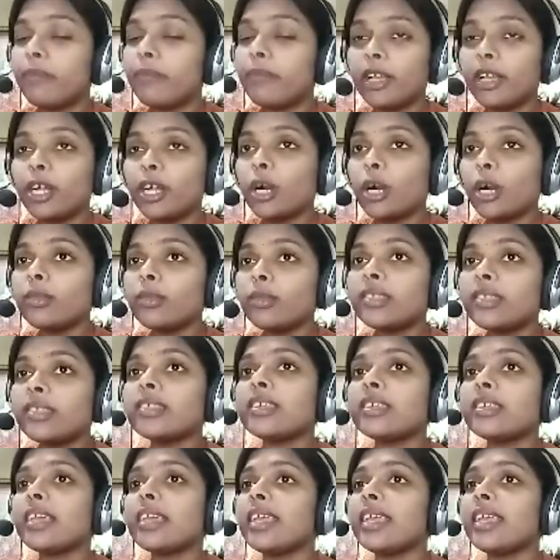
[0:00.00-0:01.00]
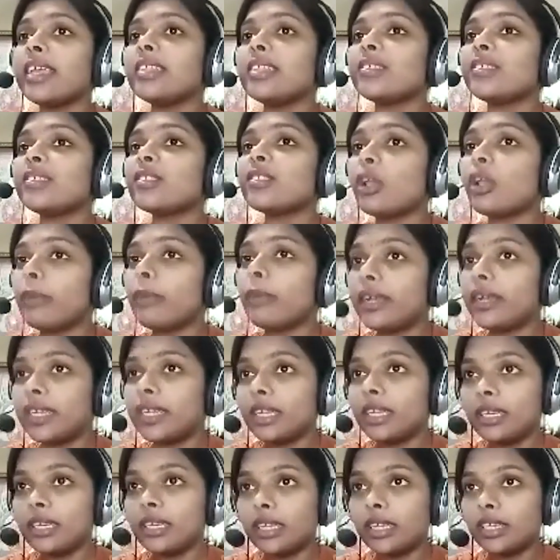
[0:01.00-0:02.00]
becomes
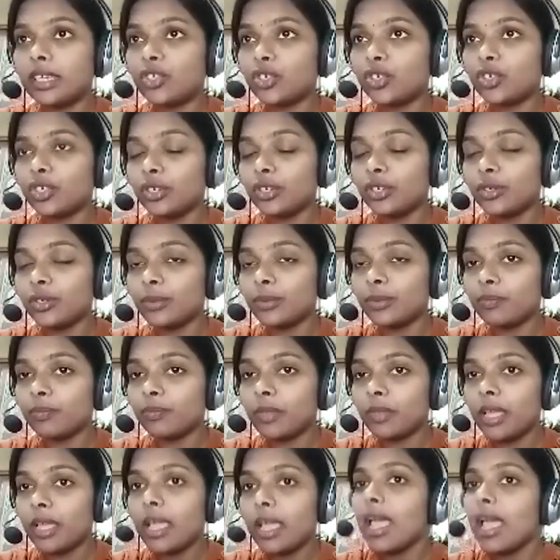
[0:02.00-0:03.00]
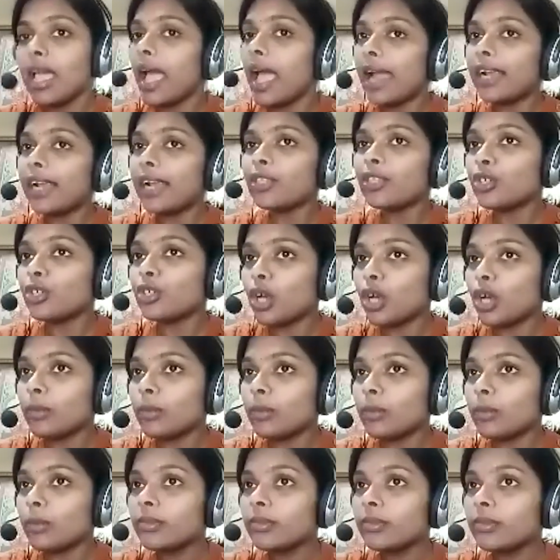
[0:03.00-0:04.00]
insolvent in nature and the
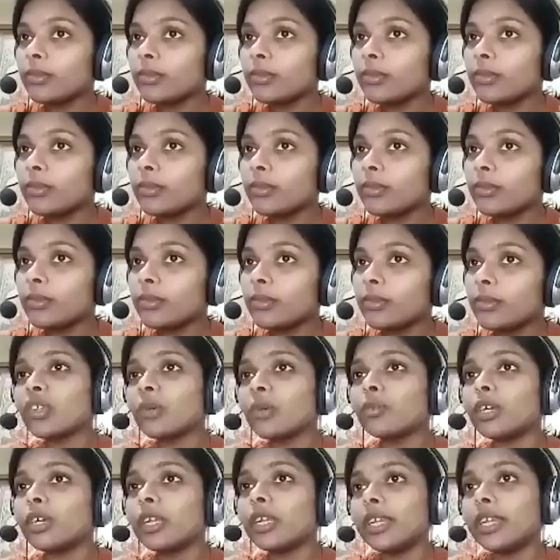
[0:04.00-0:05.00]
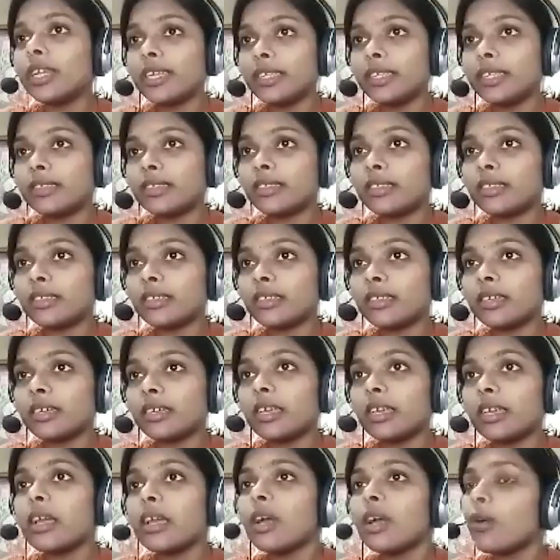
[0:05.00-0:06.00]
terms and conditions of the lease.
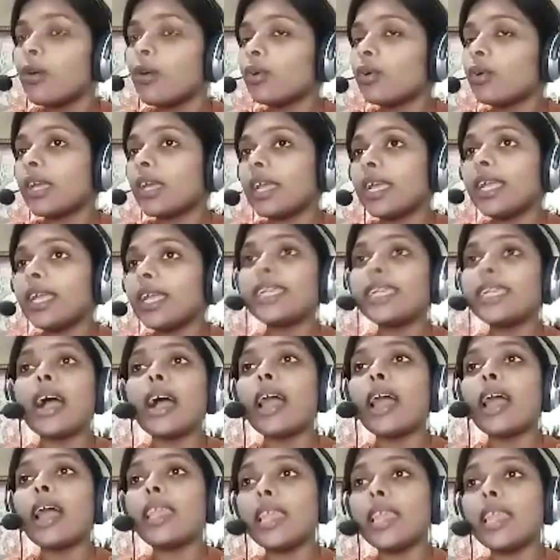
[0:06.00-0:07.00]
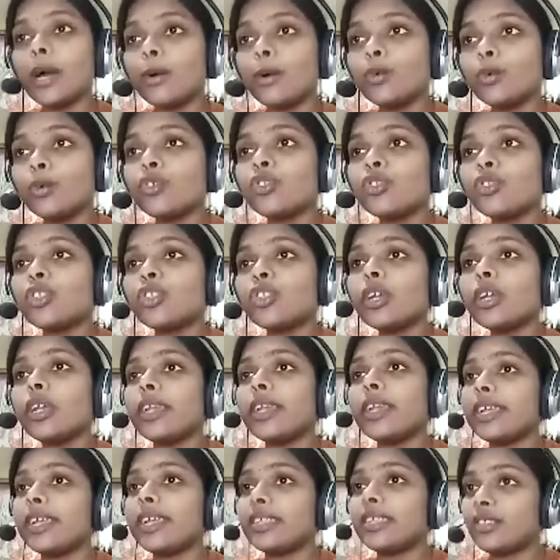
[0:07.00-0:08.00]
Okay, it allows the
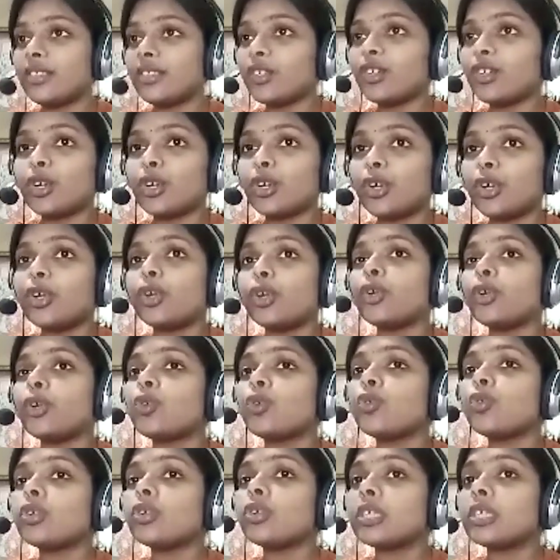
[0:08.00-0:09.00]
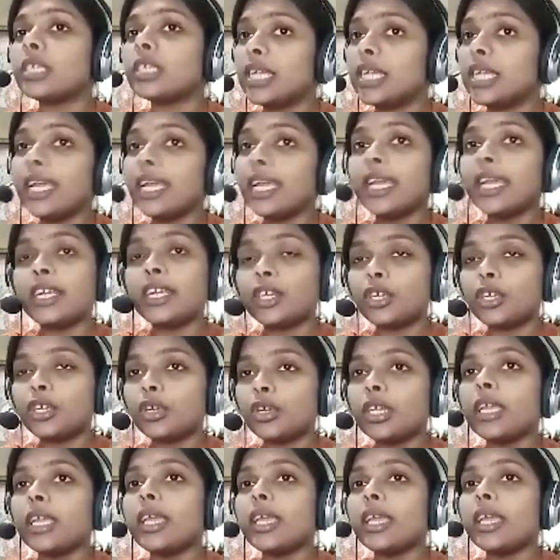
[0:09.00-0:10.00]
lessor to re-enter
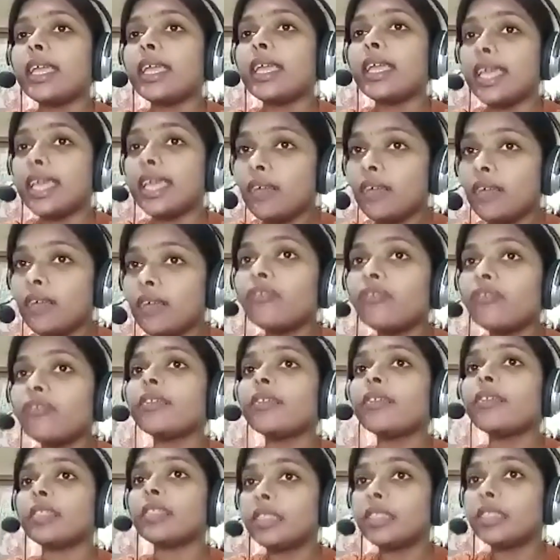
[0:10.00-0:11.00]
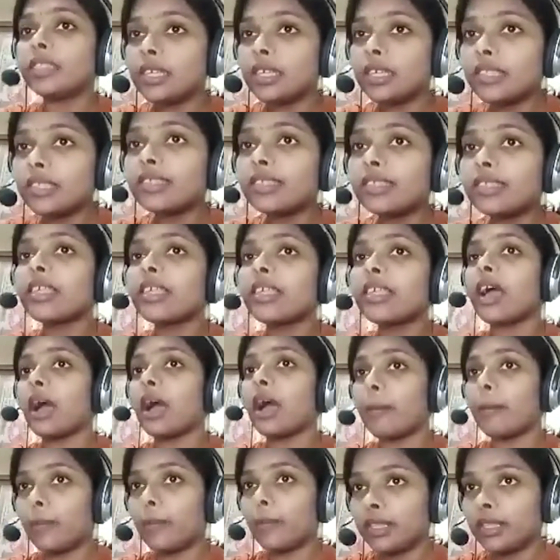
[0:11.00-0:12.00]
if this
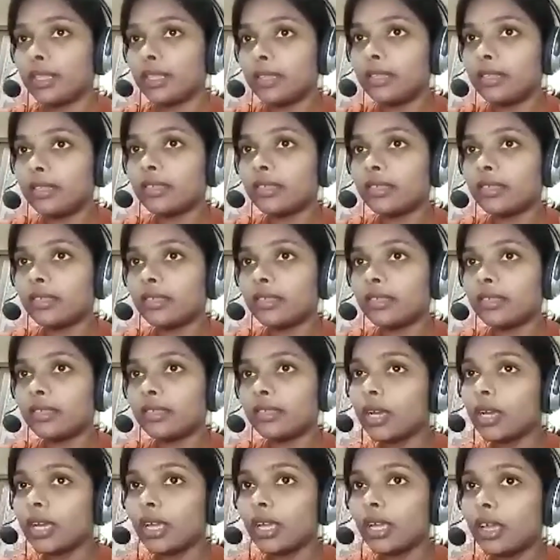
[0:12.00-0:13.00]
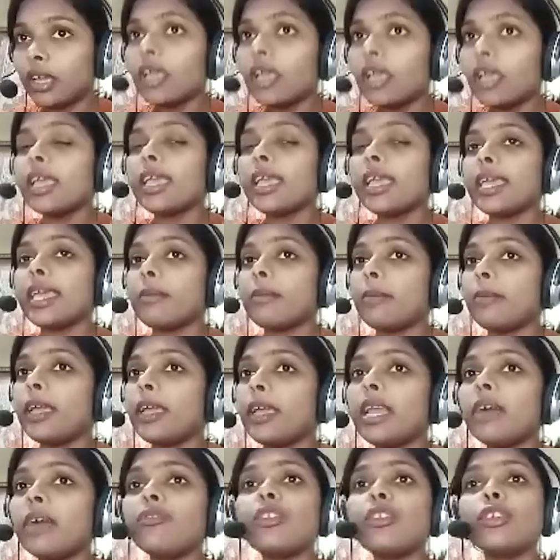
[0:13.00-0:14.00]
happens. Okay,
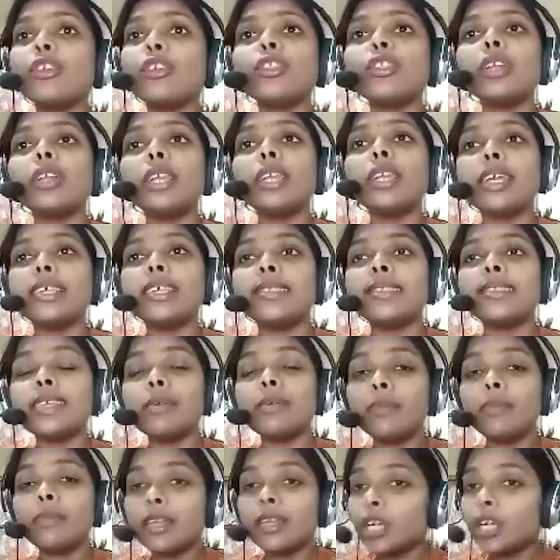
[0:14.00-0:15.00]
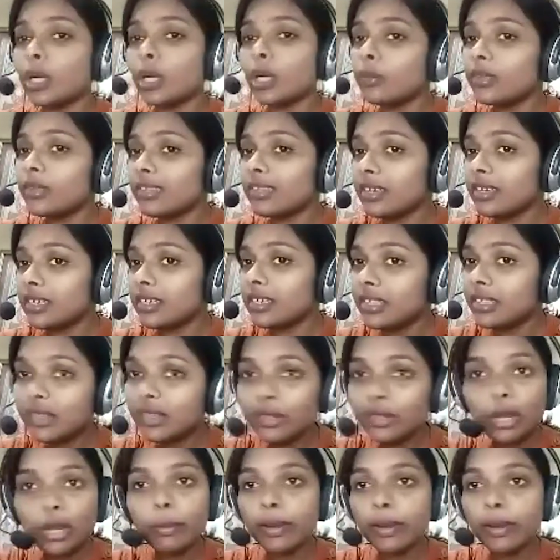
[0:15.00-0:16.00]
even after the lessee becomes
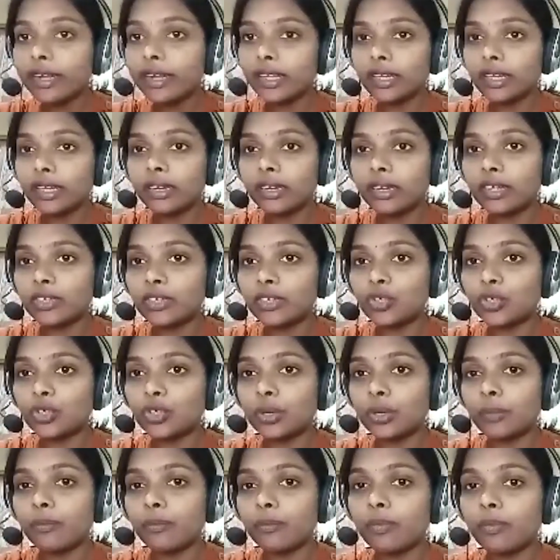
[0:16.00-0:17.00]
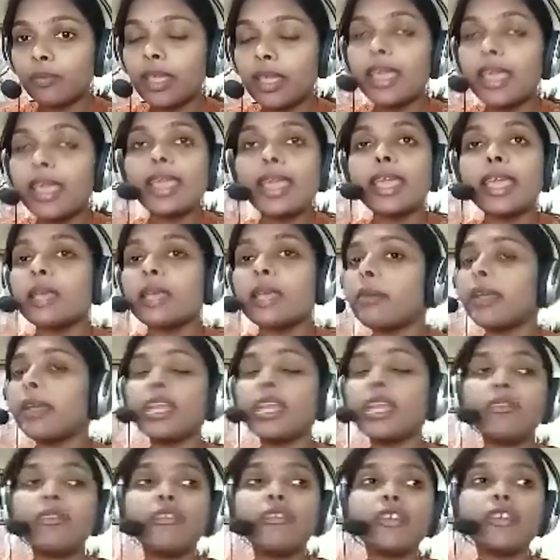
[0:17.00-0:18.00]
insolvent in nature,
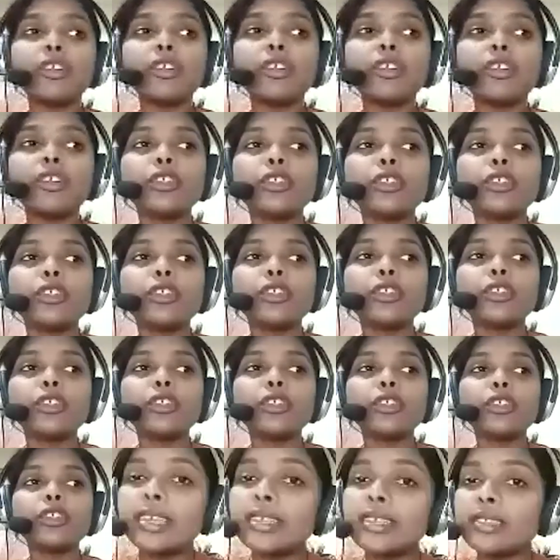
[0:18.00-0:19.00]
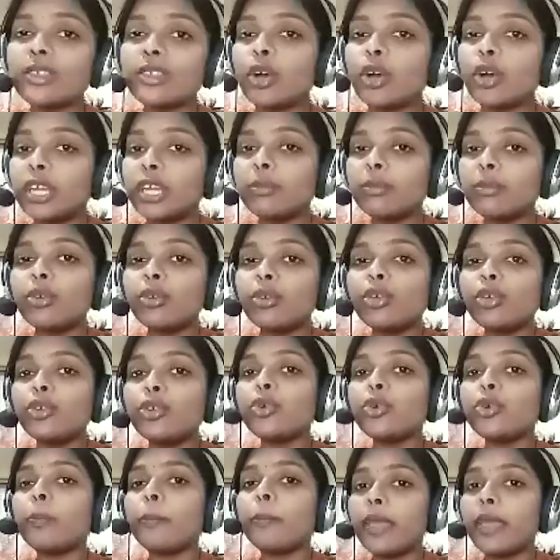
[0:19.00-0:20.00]
even after the lessee is unable
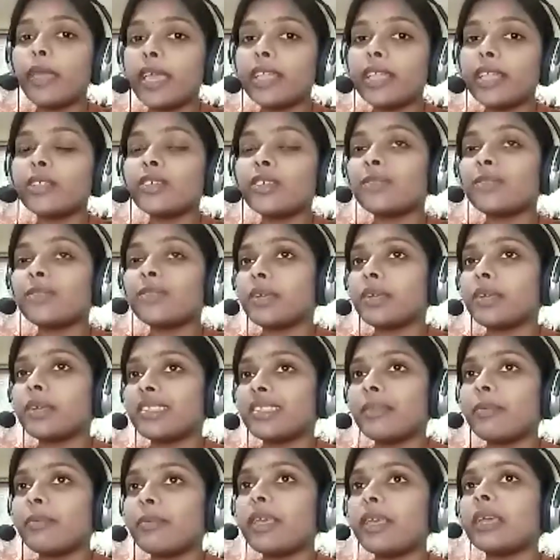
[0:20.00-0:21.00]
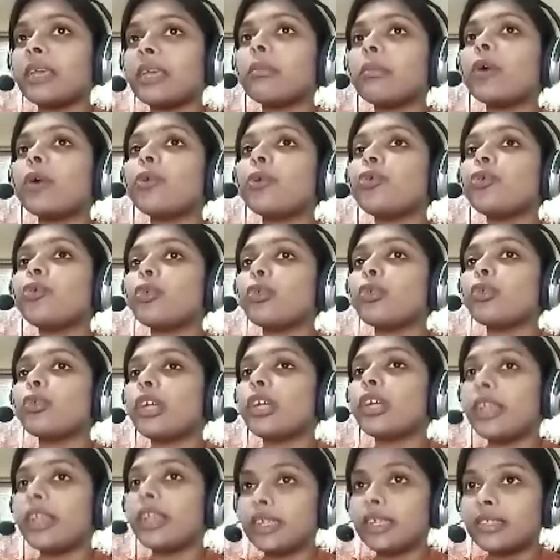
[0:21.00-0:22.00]
to pay the specific amount to
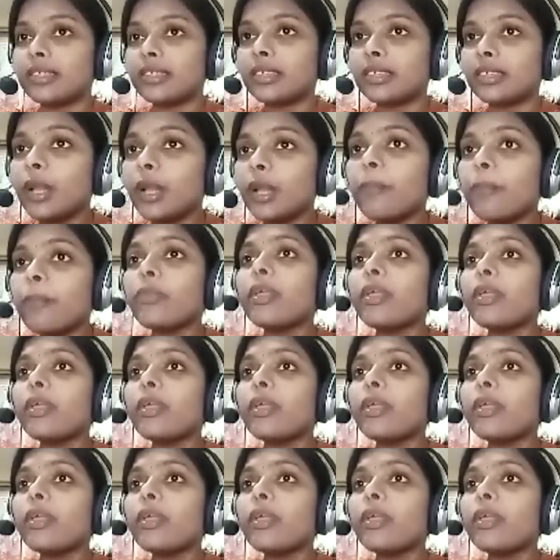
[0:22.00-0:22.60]
the lessor,